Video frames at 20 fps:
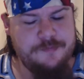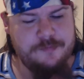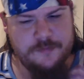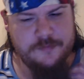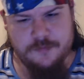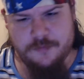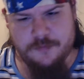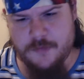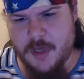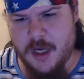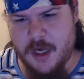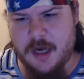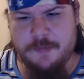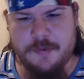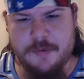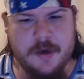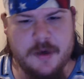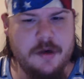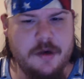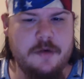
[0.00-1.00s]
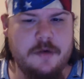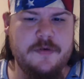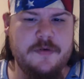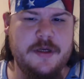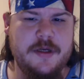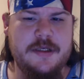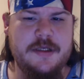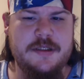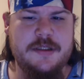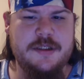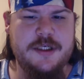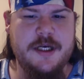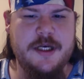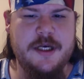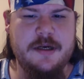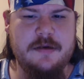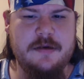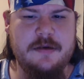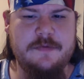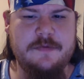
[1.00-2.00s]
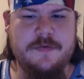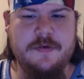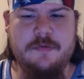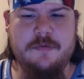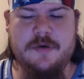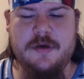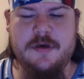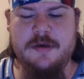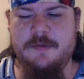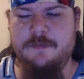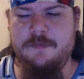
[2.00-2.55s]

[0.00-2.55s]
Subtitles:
Hop on over to his channel if you want to